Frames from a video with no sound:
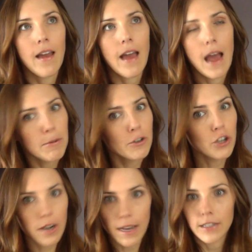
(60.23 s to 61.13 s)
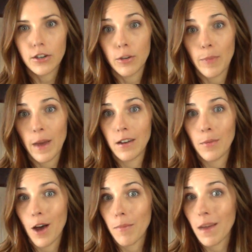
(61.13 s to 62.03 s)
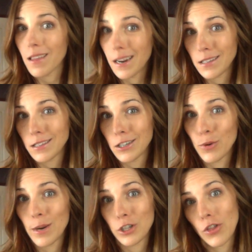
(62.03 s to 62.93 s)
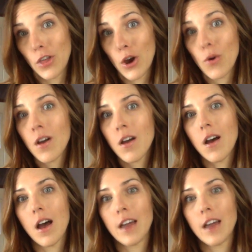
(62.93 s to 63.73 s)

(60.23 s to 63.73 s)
Aperture and ISO depend upon my lighting situation though. I